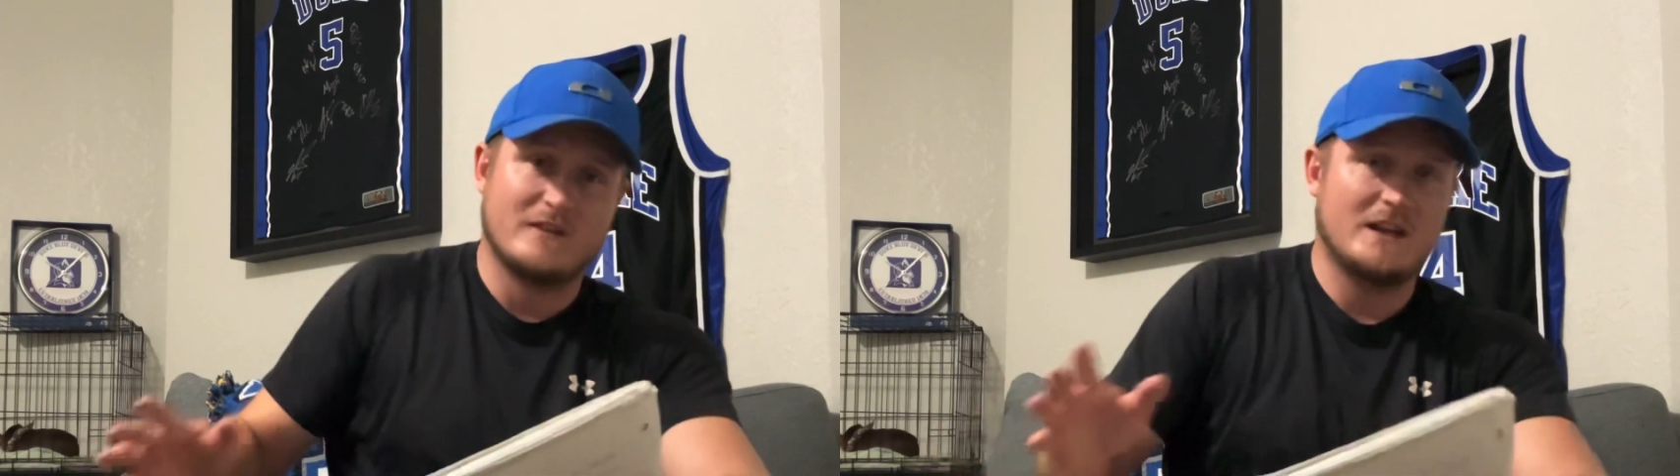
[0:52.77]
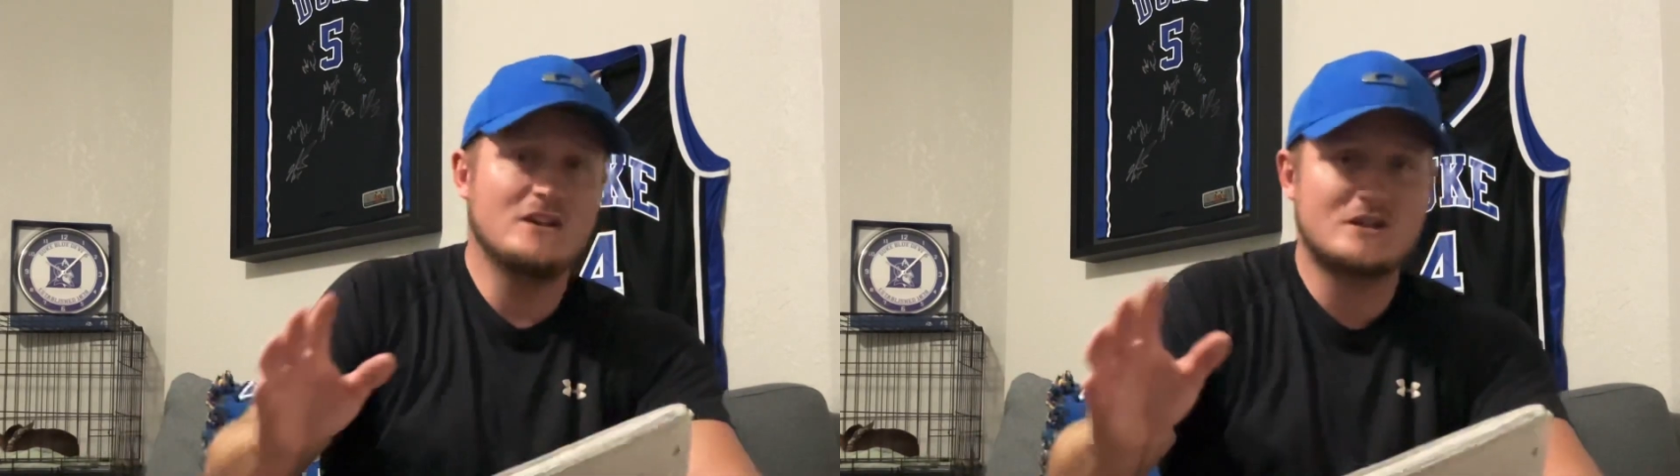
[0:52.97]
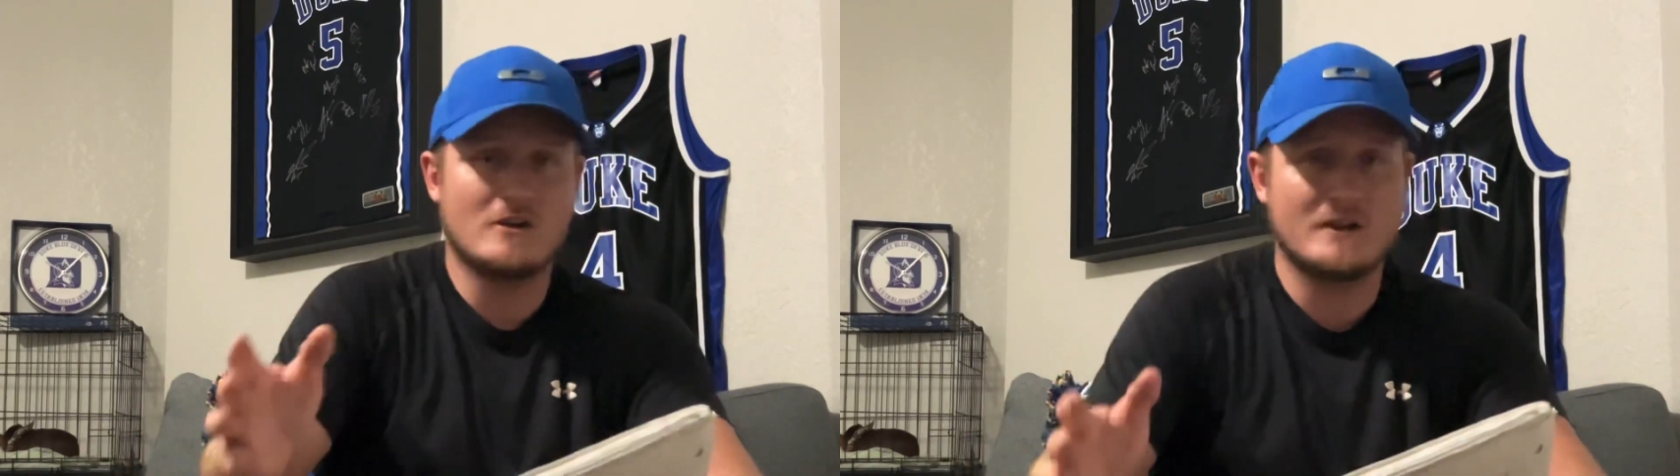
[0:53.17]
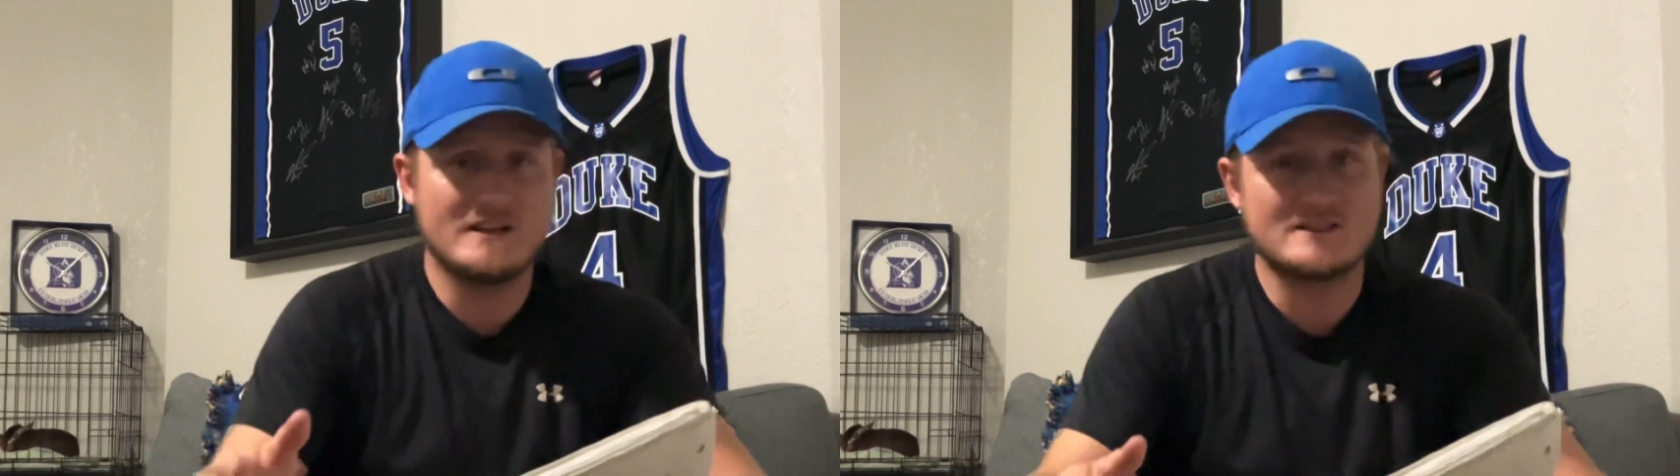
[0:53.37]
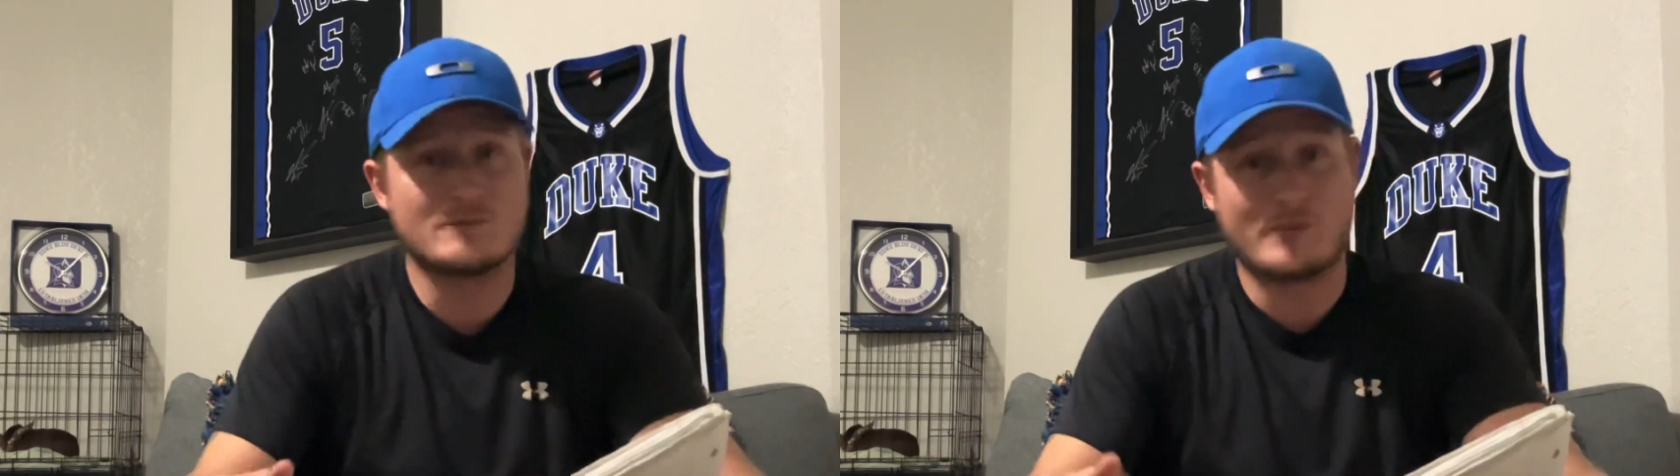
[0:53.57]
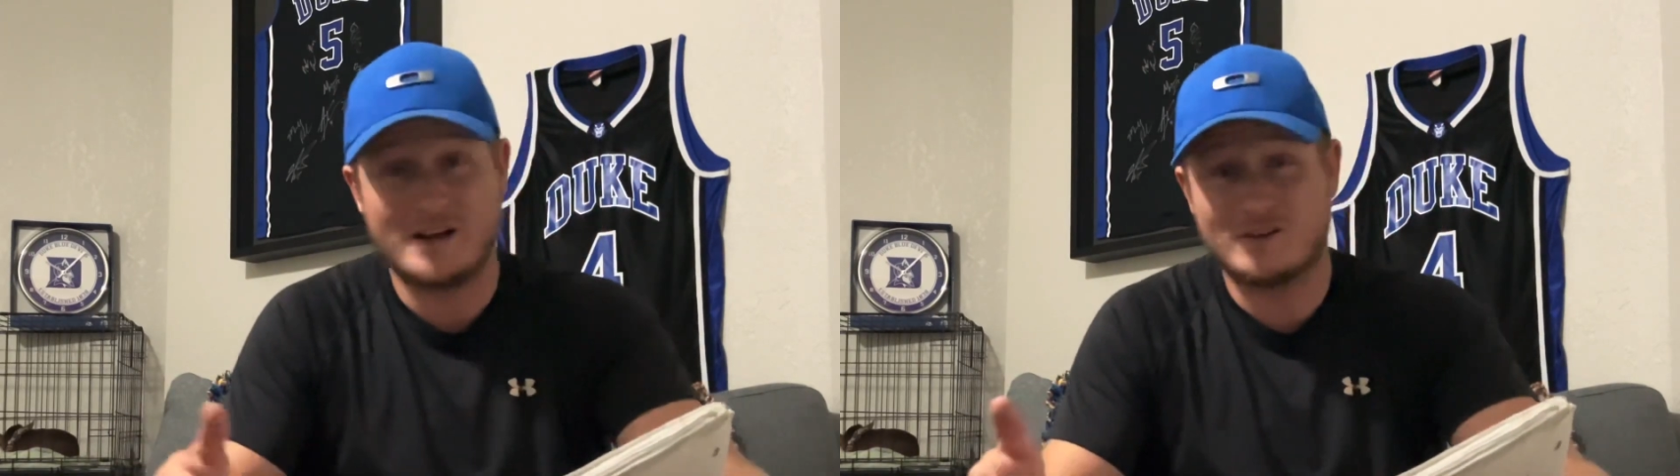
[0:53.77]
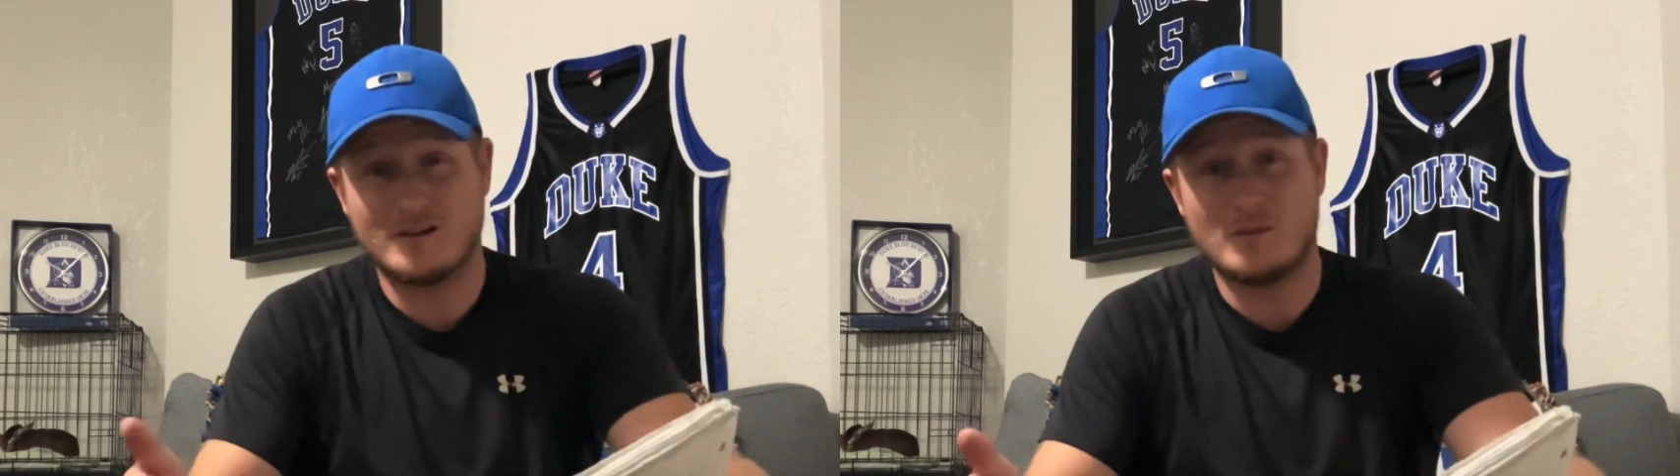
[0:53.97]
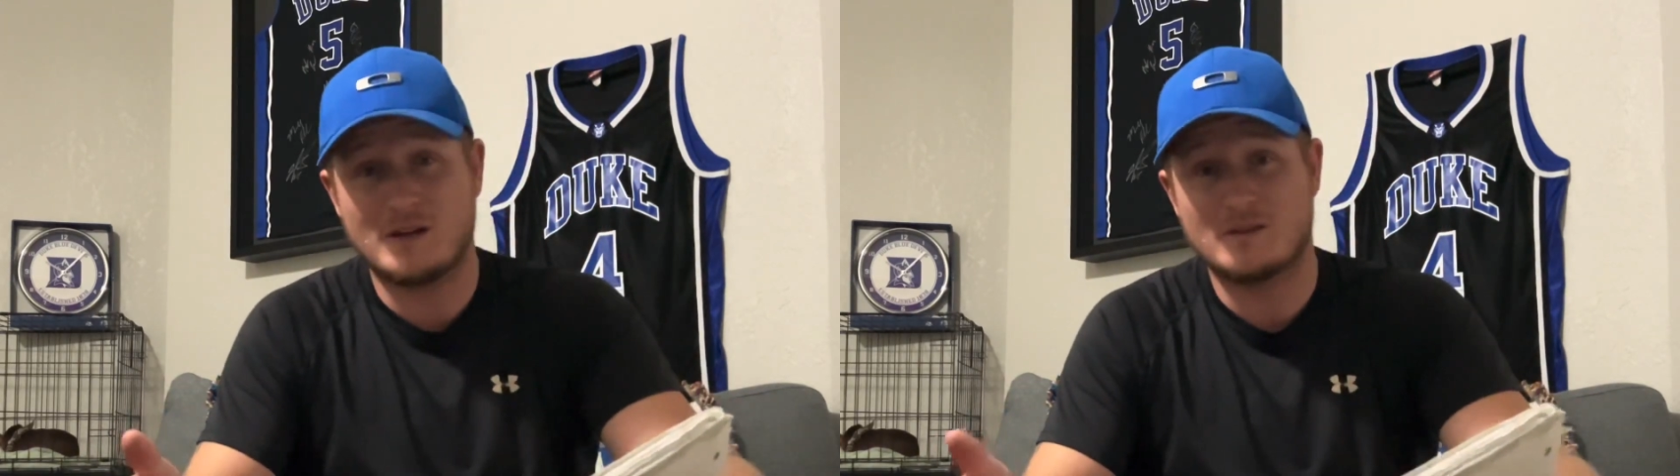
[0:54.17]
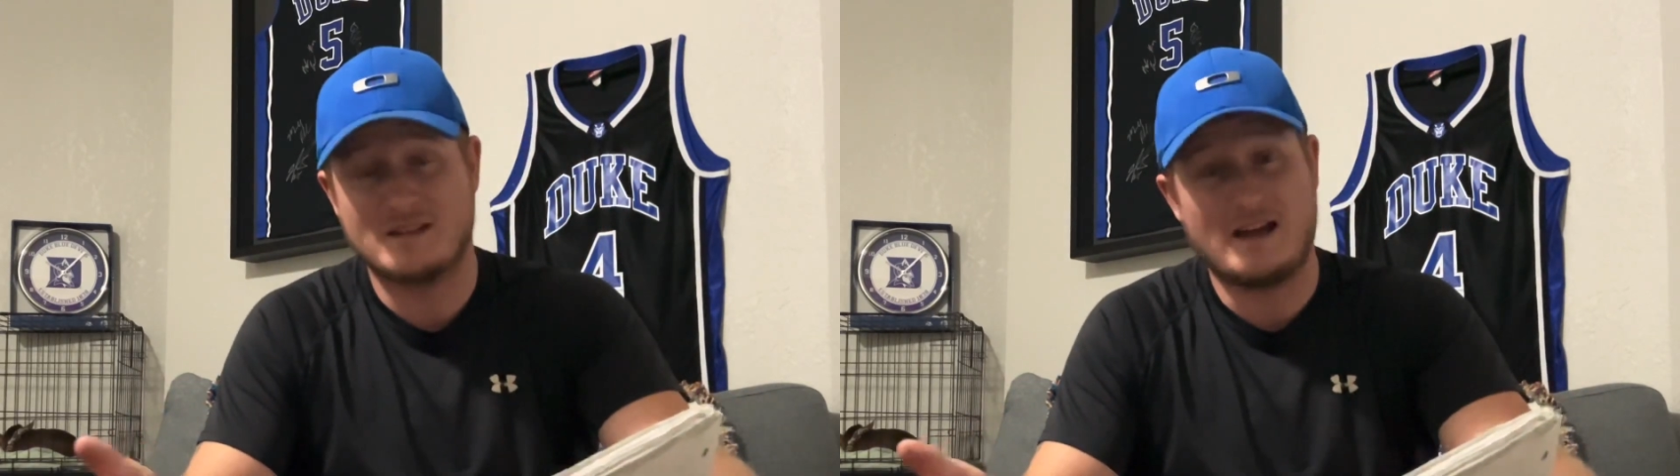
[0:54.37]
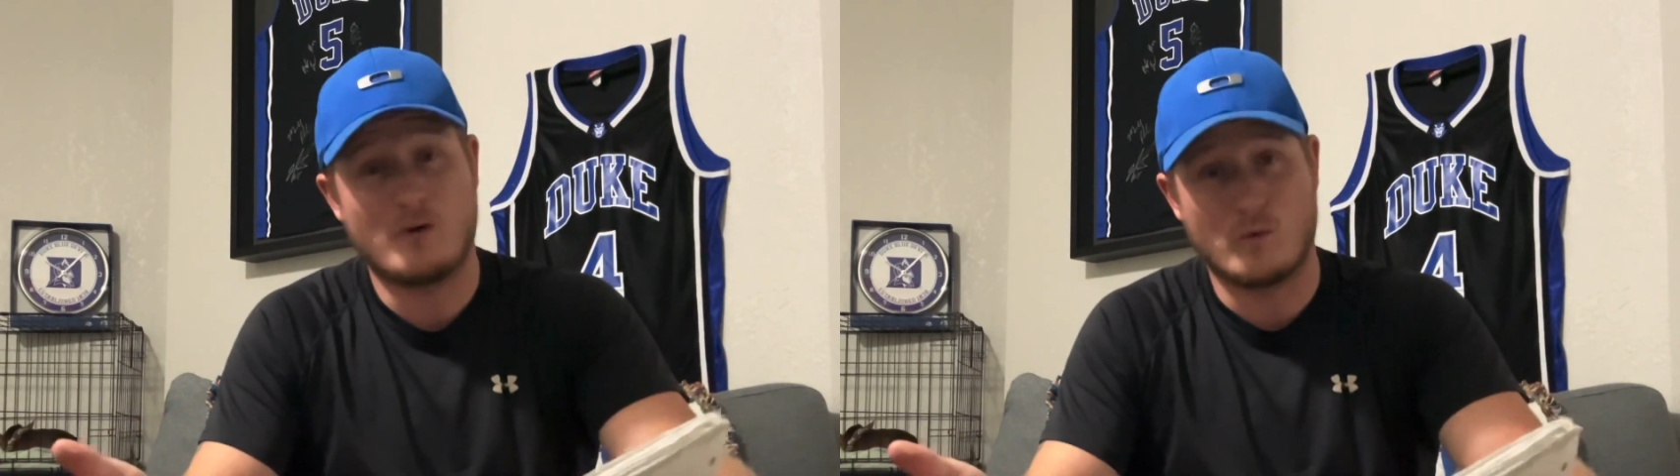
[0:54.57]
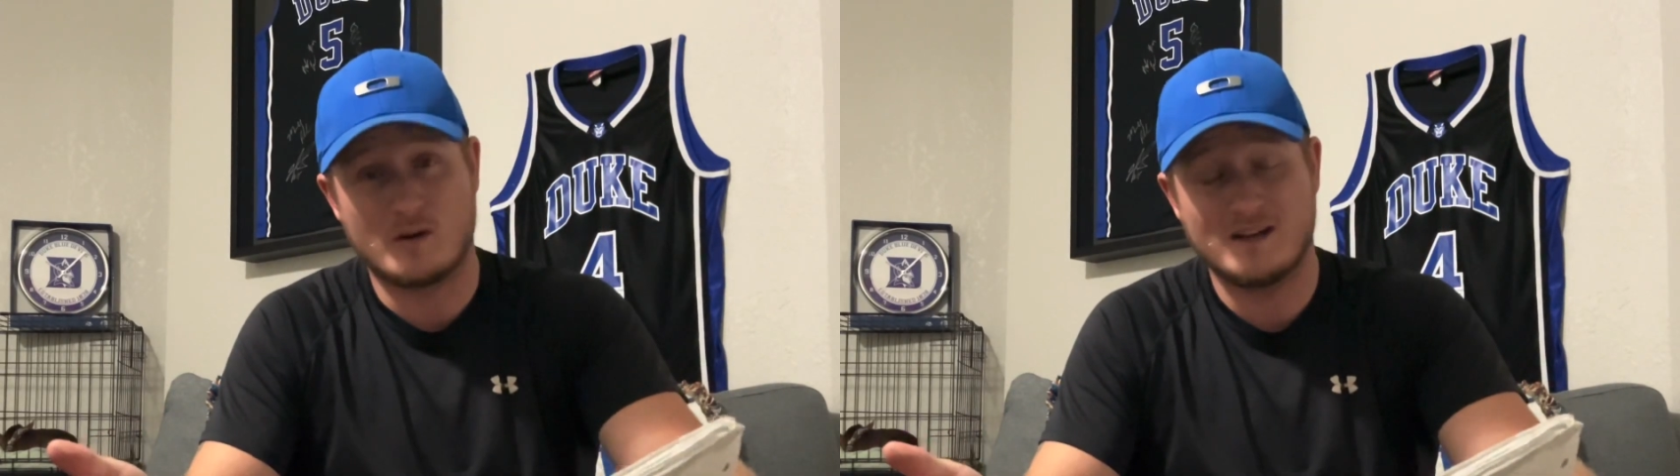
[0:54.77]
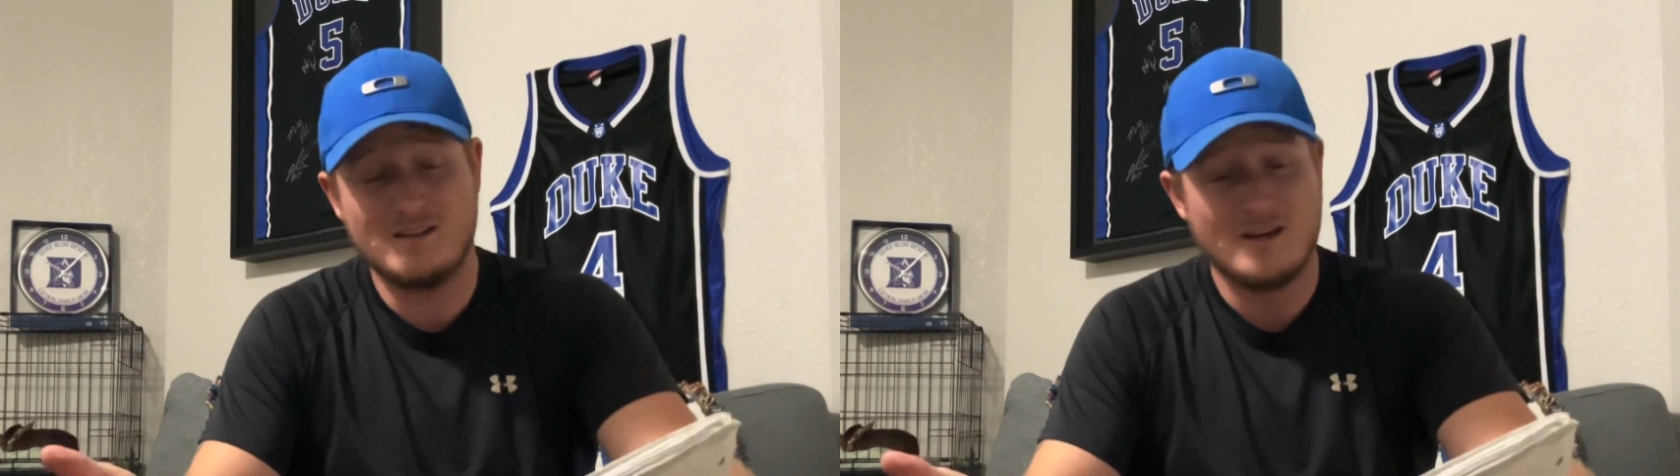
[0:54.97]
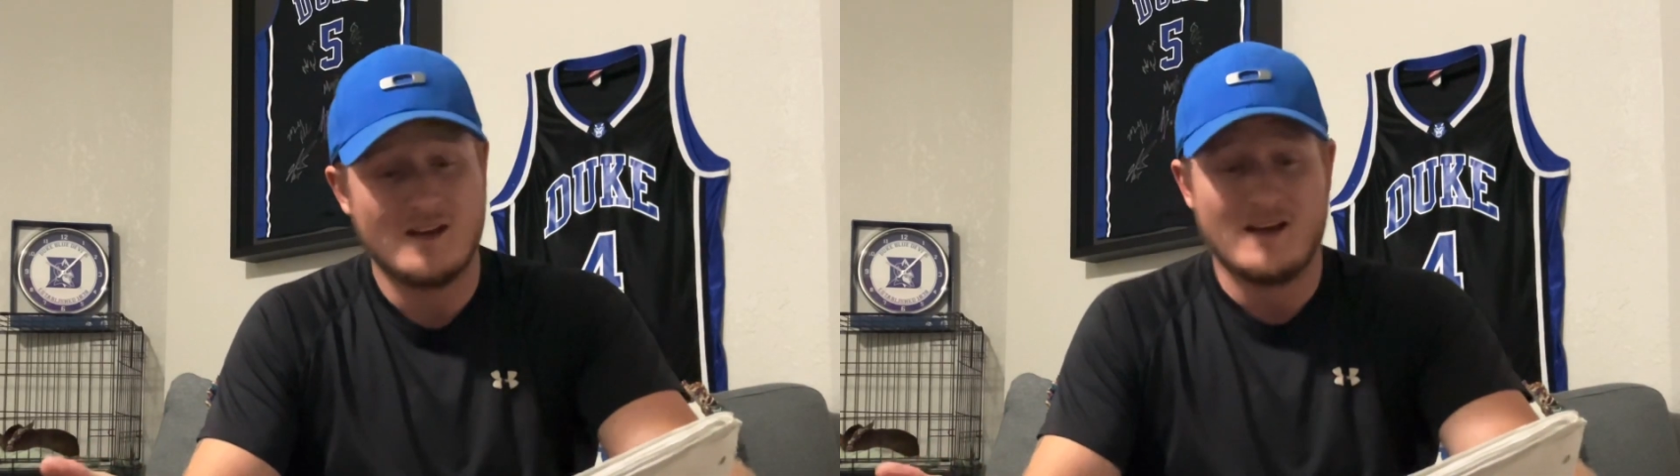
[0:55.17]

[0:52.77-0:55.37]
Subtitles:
He showed his pedigree when he was at Oregon.